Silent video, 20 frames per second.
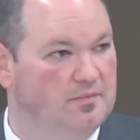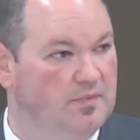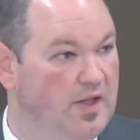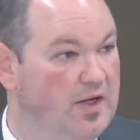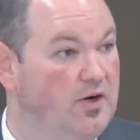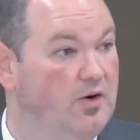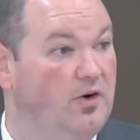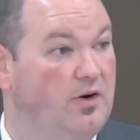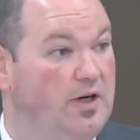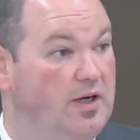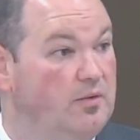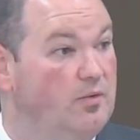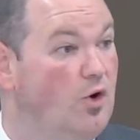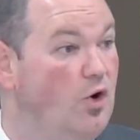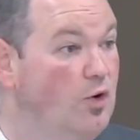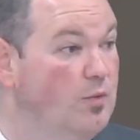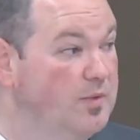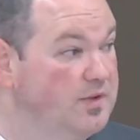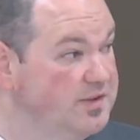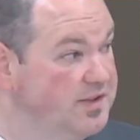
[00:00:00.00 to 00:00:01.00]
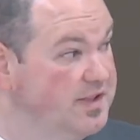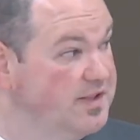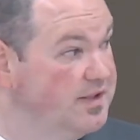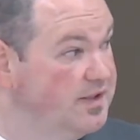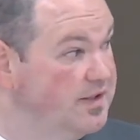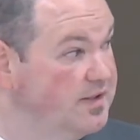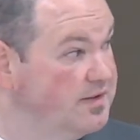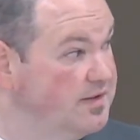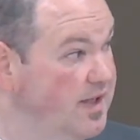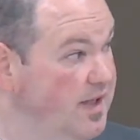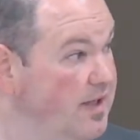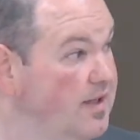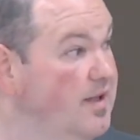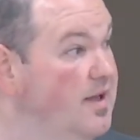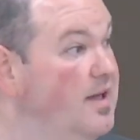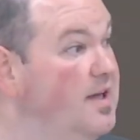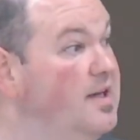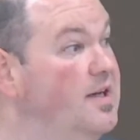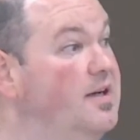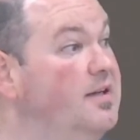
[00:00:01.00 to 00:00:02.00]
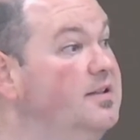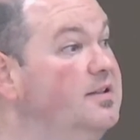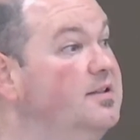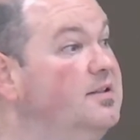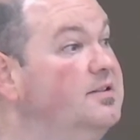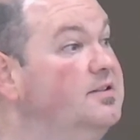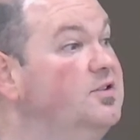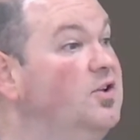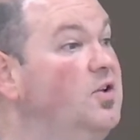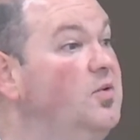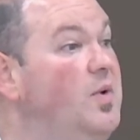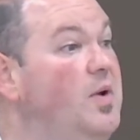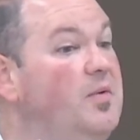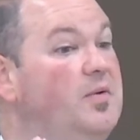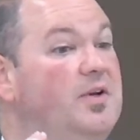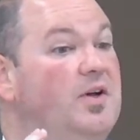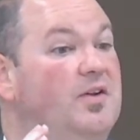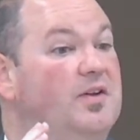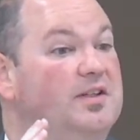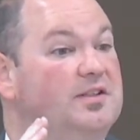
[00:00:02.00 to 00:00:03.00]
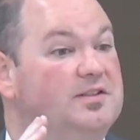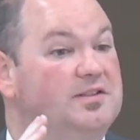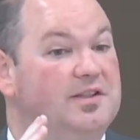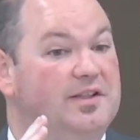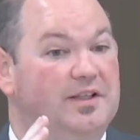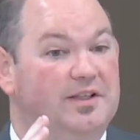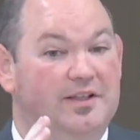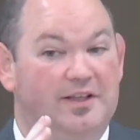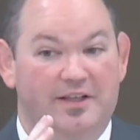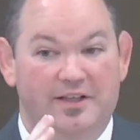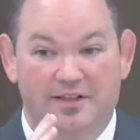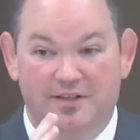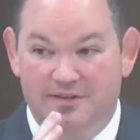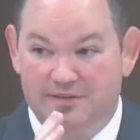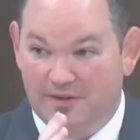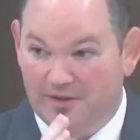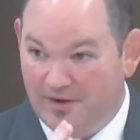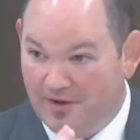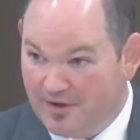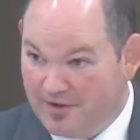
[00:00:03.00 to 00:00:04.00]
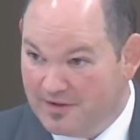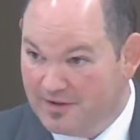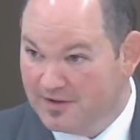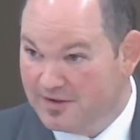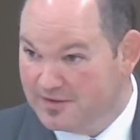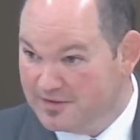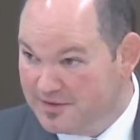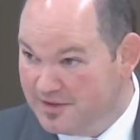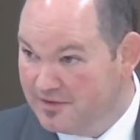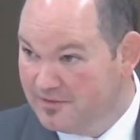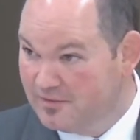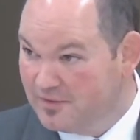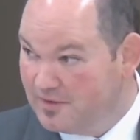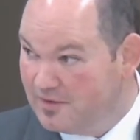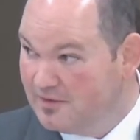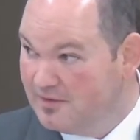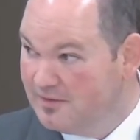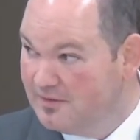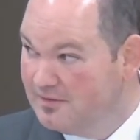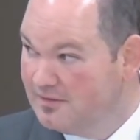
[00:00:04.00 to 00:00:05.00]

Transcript: Later on in Romans, he's going to say, so that we would know that sin is utterly sinful.